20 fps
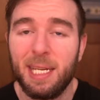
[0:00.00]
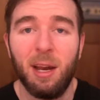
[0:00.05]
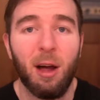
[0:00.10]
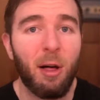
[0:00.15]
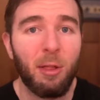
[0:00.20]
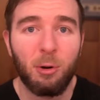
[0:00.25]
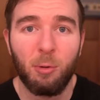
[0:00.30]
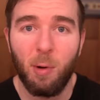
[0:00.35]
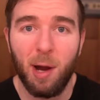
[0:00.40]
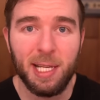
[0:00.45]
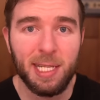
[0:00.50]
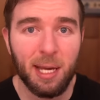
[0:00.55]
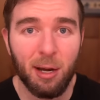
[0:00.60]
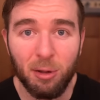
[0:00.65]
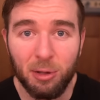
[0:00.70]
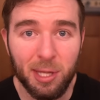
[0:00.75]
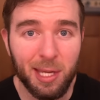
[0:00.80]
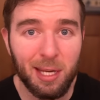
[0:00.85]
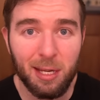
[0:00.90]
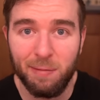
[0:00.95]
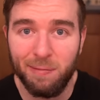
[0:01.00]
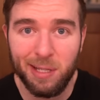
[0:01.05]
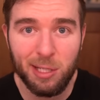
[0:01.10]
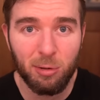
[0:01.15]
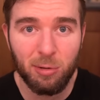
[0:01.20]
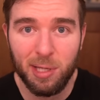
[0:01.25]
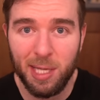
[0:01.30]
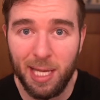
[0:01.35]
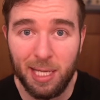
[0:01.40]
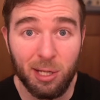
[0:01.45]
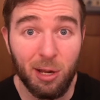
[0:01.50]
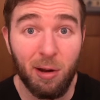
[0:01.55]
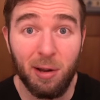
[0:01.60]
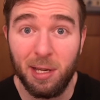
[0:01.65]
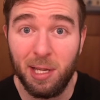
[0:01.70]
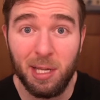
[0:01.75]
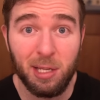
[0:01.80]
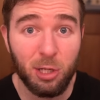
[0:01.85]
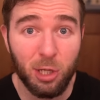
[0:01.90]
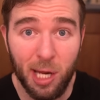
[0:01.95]
an otherwise healthy individual that's
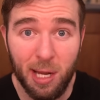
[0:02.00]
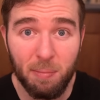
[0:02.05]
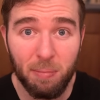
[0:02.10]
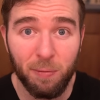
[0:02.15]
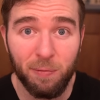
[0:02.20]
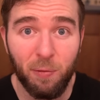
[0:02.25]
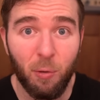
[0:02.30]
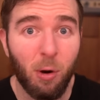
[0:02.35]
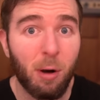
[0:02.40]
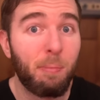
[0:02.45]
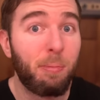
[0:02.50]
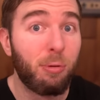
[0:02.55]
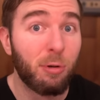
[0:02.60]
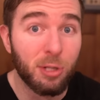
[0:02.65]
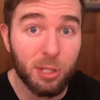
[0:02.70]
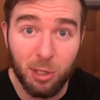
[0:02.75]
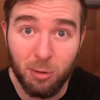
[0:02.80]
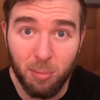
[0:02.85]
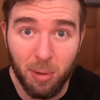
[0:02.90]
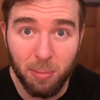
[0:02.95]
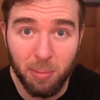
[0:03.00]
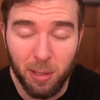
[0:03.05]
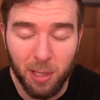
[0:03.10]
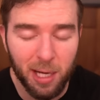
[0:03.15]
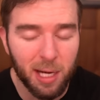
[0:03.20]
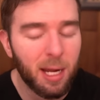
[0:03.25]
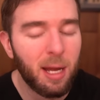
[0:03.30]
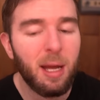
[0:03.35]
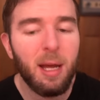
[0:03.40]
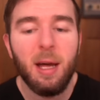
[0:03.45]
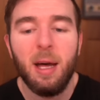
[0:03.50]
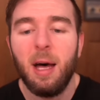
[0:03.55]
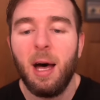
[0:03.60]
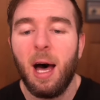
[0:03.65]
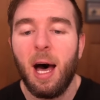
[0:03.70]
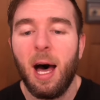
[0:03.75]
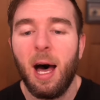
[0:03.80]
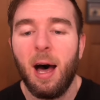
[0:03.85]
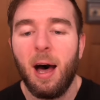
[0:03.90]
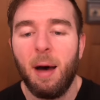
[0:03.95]
gotten in shape before, presumably.
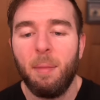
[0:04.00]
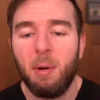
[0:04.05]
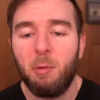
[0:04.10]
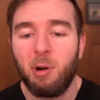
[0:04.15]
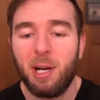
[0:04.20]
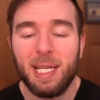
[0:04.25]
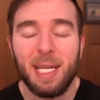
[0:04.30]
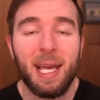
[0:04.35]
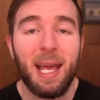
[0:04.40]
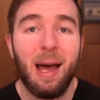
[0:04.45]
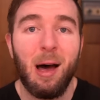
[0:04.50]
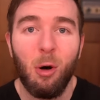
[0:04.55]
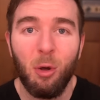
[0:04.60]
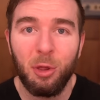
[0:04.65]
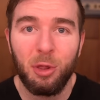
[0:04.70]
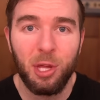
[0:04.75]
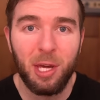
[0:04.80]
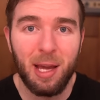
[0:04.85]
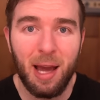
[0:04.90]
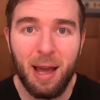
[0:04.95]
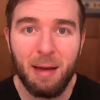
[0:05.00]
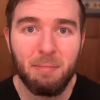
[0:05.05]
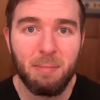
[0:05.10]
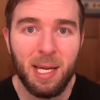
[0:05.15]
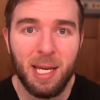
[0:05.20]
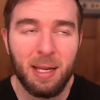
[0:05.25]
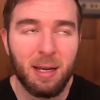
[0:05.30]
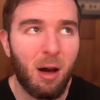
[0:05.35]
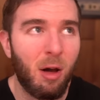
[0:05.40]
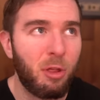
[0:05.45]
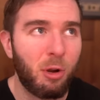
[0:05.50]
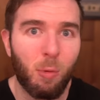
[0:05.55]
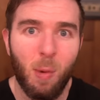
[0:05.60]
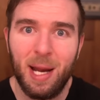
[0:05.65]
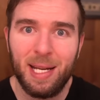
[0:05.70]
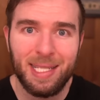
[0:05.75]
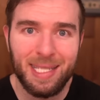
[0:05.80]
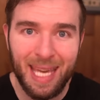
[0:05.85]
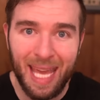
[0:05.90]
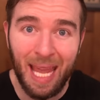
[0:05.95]
Um, and when I say healthy, I mean
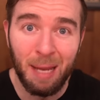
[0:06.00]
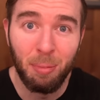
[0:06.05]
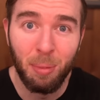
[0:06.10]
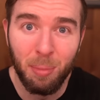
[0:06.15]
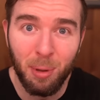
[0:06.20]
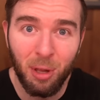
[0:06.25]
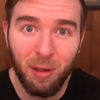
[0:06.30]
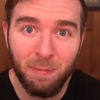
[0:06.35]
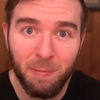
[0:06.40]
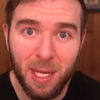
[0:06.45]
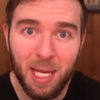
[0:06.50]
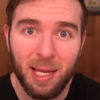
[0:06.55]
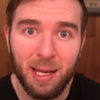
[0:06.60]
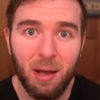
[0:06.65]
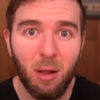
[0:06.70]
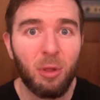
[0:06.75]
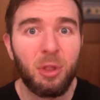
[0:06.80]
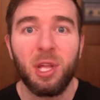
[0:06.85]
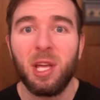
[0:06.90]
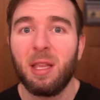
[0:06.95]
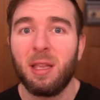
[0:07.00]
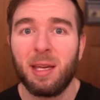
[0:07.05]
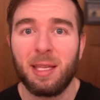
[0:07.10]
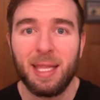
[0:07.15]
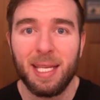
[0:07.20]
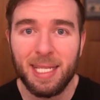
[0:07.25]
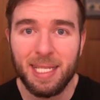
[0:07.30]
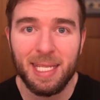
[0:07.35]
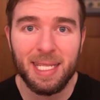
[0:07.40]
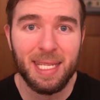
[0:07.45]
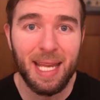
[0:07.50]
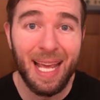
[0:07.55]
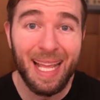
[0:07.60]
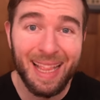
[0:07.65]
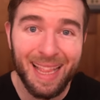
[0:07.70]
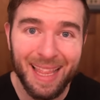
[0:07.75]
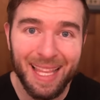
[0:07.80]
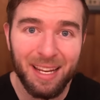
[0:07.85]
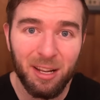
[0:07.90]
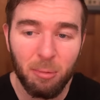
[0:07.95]
otherwise capable of being healthy. Like this is a
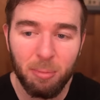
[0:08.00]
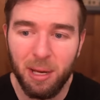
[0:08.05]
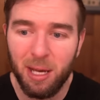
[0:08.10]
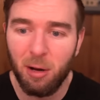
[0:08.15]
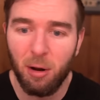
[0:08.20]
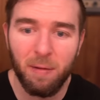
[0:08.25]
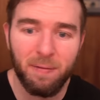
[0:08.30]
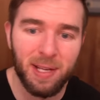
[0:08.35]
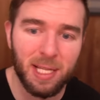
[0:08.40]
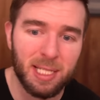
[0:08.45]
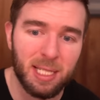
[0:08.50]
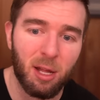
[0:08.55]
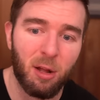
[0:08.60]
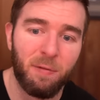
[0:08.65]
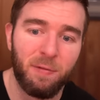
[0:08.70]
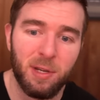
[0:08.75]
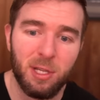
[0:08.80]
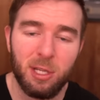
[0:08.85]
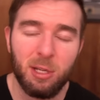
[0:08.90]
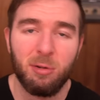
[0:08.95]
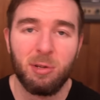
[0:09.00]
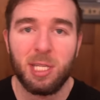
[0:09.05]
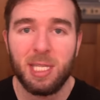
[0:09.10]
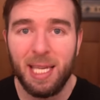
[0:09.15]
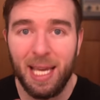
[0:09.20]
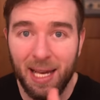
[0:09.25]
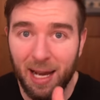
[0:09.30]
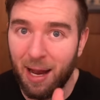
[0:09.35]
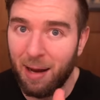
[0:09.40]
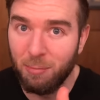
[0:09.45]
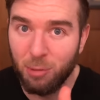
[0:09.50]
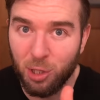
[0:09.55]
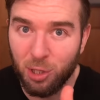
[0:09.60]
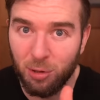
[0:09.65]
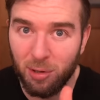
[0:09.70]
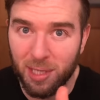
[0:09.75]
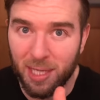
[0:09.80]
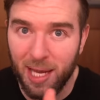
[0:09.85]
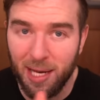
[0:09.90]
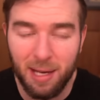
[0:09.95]
little bit of a self-induced state, I'm
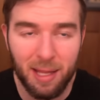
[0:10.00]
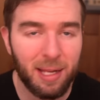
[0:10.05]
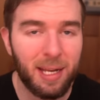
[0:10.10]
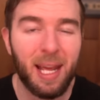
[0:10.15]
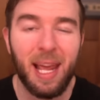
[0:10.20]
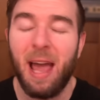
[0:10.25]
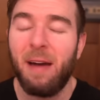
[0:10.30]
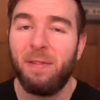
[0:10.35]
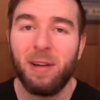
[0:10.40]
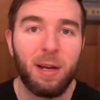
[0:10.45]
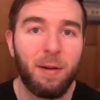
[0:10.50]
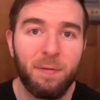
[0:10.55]
sure, at the end of the day. Having